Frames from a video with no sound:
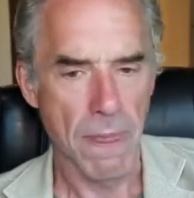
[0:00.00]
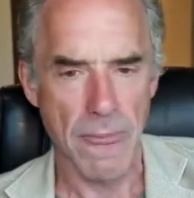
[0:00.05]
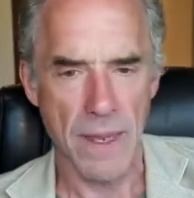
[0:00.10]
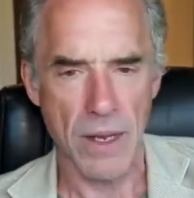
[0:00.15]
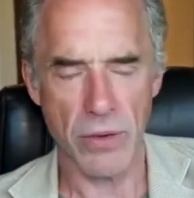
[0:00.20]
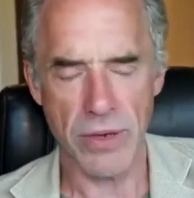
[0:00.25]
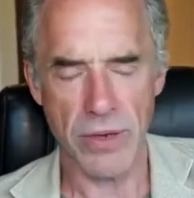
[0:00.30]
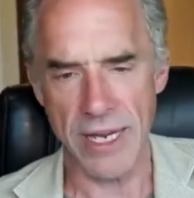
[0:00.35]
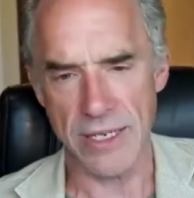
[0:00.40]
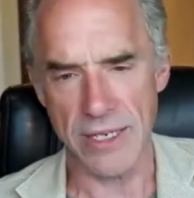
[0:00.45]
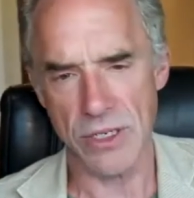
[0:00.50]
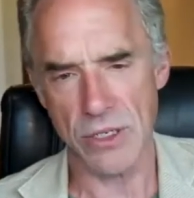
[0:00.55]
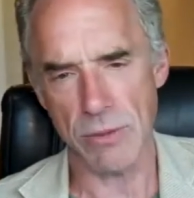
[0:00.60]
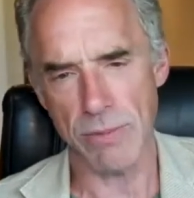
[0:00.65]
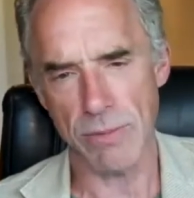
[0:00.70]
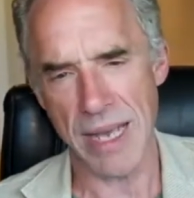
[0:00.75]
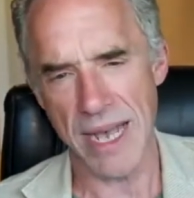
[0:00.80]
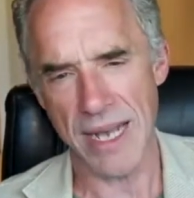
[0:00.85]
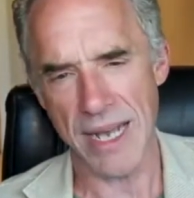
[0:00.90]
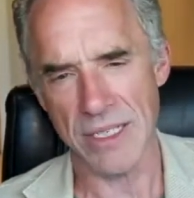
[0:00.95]
Okay, so
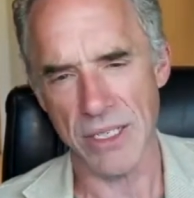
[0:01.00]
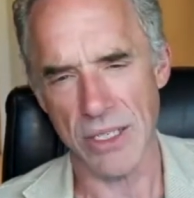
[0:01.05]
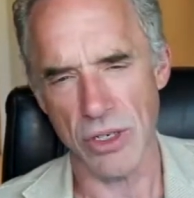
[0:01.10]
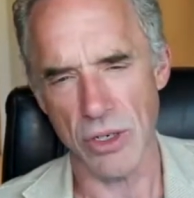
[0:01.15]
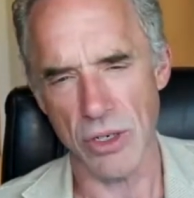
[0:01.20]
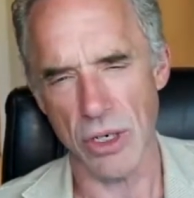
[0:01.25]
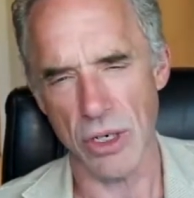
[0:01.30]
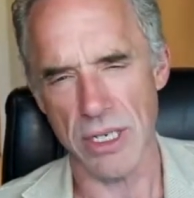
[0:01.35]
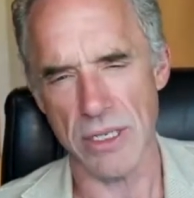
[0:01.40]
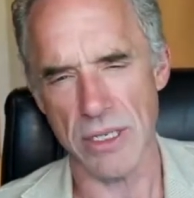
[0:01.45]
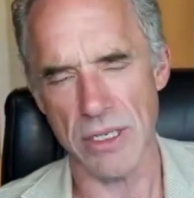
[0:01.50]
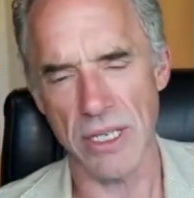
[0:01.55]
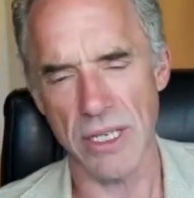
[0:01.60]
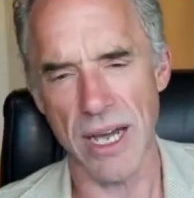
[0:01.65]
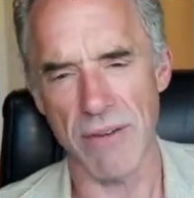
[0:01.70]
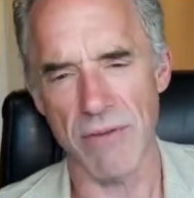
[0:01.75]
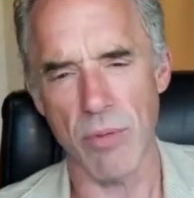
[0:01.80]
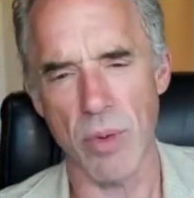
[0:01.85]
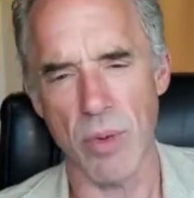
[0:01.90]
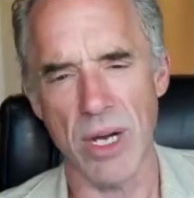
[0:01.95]
back to God is
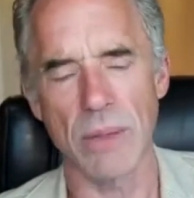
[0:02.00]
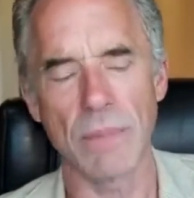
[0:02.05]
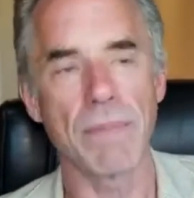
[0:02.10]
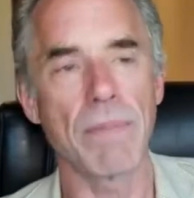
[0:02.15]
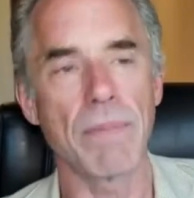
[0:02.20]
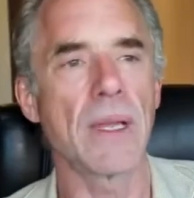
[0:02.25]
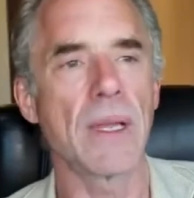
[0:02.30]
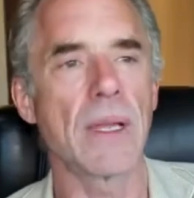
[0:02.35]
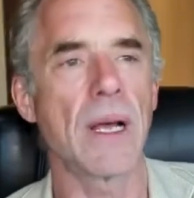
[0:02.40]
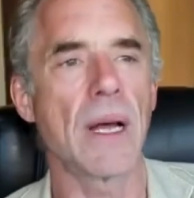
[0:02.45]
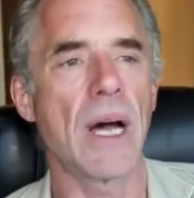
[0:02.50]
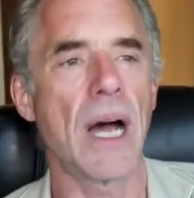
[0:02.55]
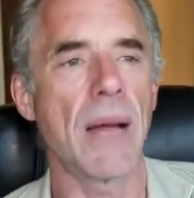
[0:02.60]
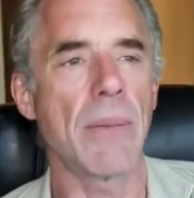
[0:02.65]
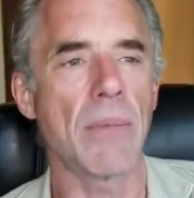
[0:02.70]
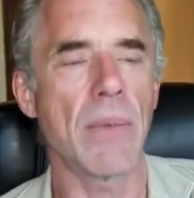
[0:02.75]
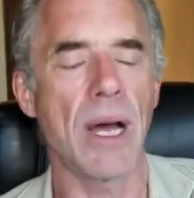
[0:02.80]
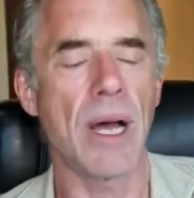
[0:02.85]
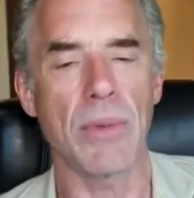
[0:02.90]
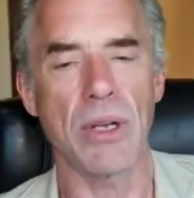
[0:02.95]
love. Well,
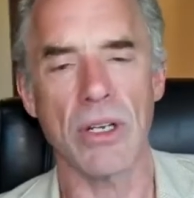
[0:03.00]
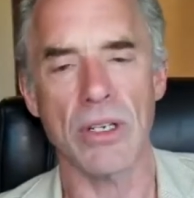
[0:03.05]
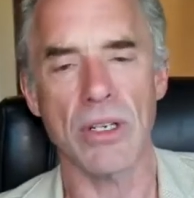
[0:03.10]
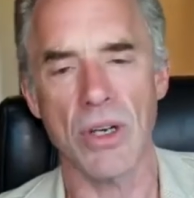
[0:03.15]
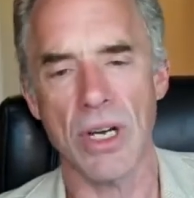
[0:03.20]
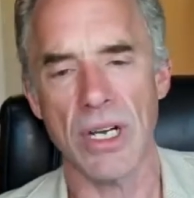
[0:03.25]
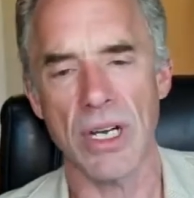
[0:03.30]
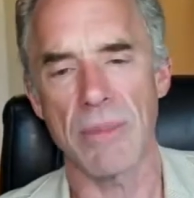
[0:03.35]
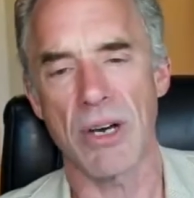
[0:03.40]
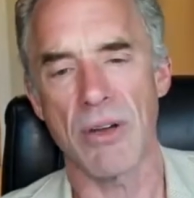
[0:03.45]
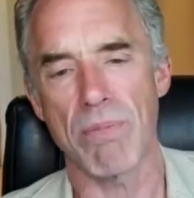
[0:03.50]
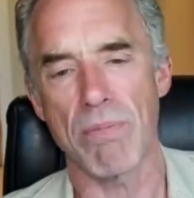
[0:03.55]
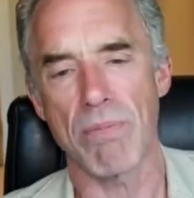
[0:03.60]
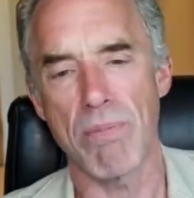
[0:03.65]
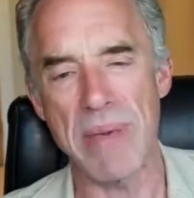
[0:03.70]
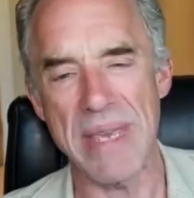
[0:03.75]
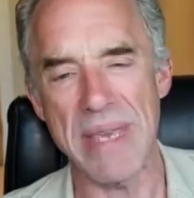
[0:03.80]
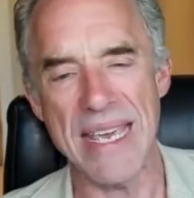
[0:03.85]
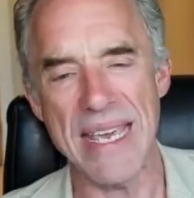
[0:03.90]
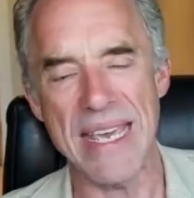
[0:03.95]
I'm going to talk about
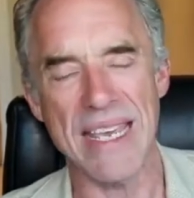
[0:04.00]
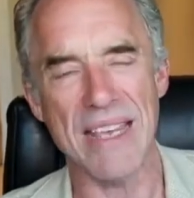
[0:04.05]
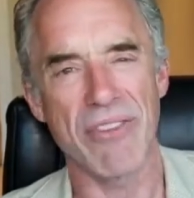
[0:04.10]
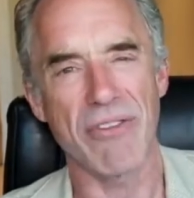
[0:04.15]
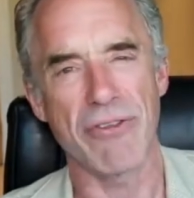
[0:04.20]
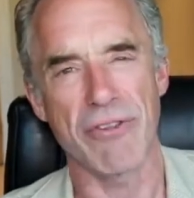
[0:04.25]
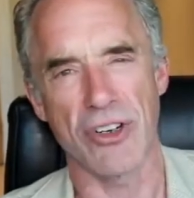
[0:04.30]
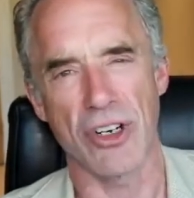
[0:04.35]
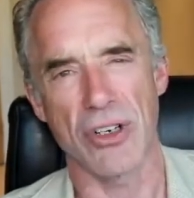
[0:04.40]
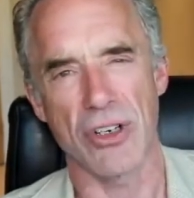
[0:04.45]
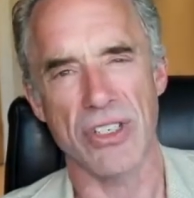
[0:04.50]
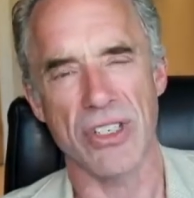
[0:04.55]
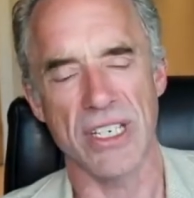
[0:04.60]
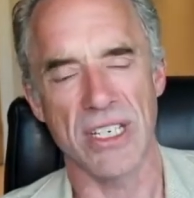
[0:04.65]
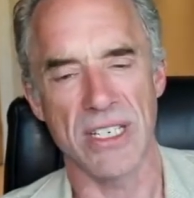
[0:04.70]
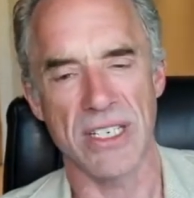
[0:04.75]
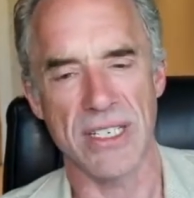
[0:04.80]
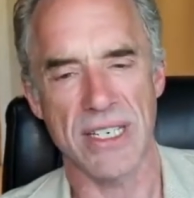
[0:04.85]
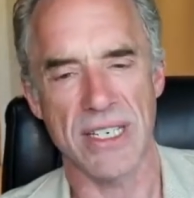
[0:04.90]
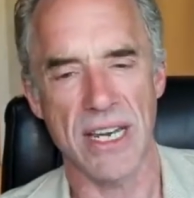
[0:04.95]
being first
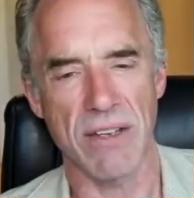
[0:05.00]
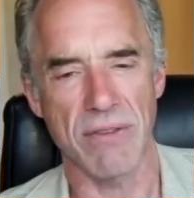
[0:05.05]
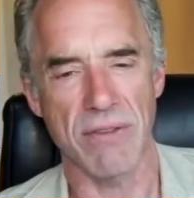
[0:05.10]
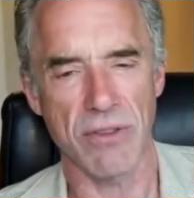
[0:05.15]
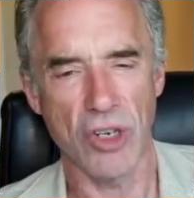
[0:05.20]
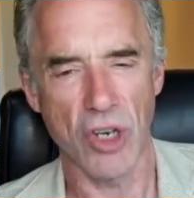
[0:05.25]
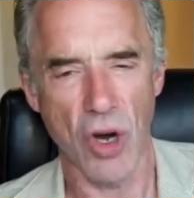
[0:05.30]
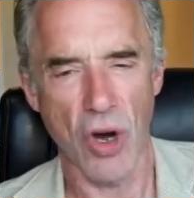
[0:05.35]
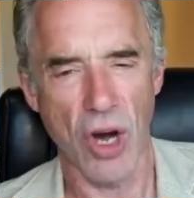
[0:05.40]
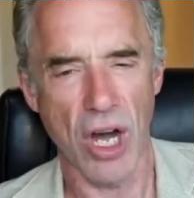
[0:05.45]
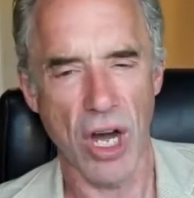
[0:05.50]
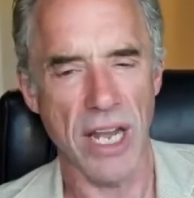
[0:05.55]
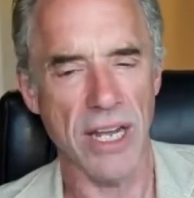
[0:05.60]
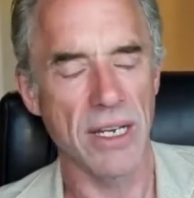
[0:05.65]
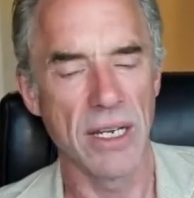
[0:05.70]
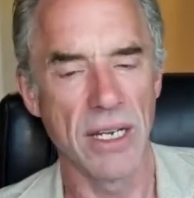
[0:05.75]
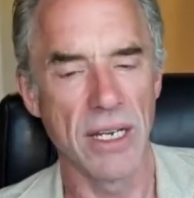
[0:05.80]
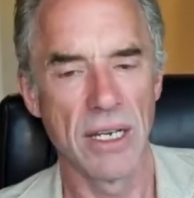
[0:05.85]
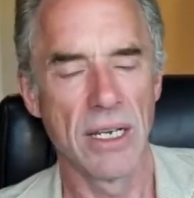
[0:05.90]
instead of God.